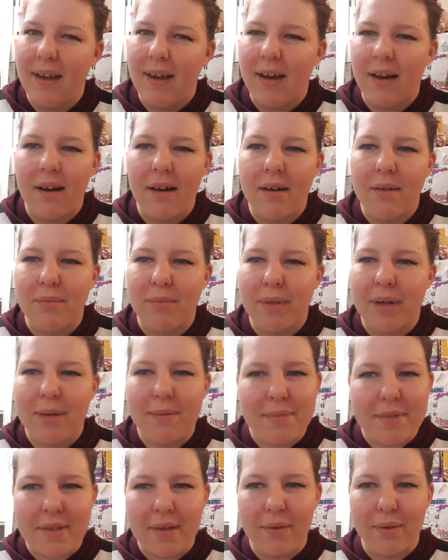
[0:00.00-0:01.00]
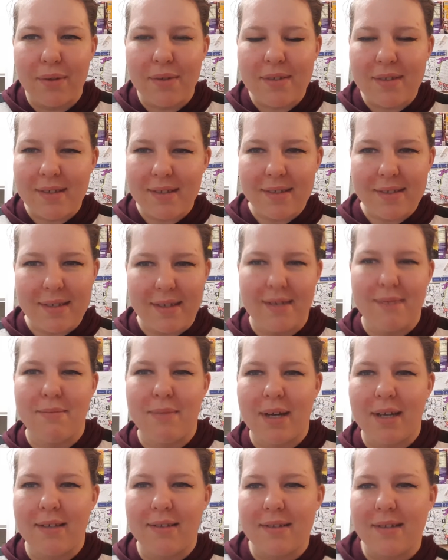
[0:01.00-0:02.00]
But I'm so used to seeing
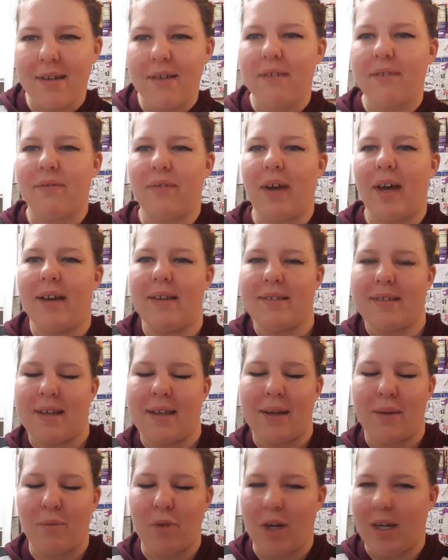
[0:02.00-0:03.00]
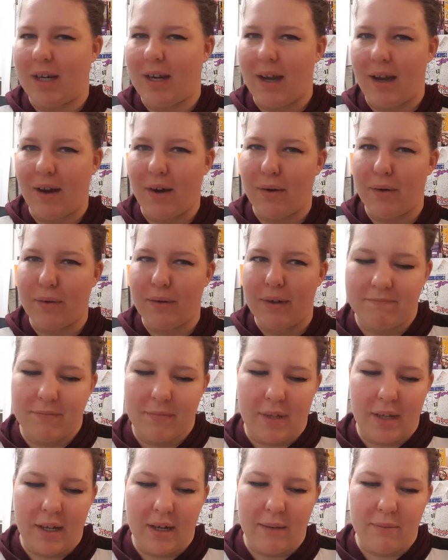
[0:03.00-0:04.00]
myself as I am right now
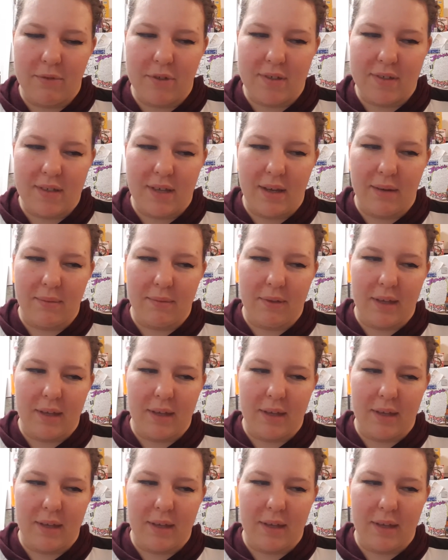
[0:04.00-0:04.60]
that I'm just like,